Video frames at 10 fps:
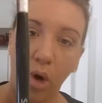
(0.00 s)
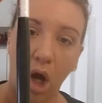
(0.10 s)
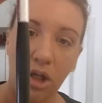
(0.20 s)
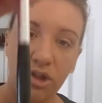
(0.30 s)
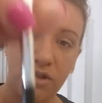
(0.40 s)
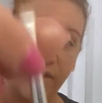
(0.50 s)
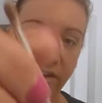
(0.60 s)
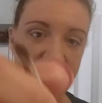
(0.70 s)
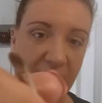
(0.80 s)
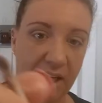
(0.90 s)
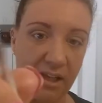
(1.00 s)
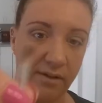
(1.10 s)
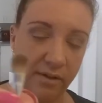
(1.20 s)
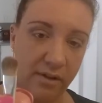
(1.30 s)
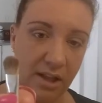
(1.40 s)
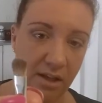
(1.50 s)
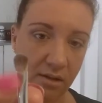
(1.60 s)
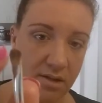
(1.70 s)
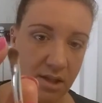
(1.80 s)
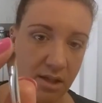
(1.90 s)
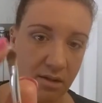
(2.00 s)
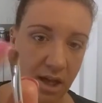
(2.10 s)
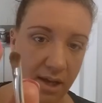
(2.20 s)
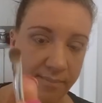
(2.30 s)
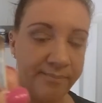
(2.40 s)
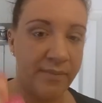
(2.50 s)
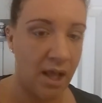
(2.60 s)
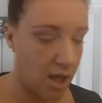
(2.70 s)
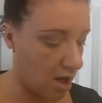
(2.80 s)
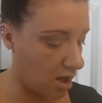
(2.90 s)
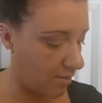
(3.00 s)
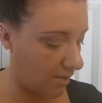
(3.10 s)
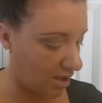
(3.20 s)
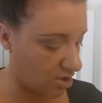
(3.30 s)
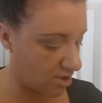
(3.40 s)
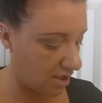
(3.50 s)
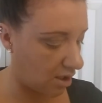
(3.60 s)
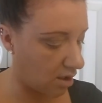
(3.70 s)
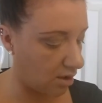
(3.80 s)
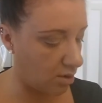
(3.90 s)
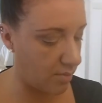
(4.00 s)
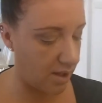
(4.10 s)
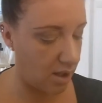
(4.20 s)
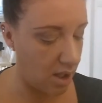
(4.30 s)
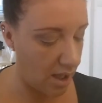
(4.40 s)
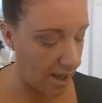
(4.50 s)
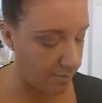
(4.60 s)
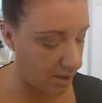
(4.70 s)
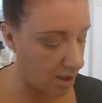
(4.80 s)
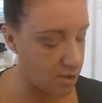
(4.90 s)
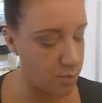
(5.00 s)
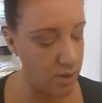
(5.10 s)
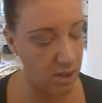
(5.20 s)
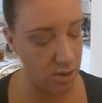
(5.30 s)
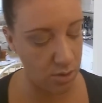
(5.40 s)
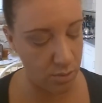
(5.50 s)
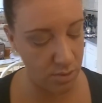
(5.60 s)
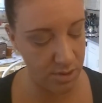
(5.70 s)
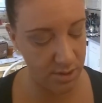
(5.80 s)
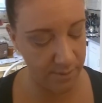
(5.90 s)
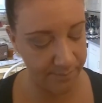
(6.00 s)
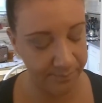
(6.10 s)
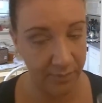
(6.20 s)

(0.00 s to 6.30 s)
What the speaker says: Brush. Very tiny, very little, it's a little guy. And I just take a little bit. And because we used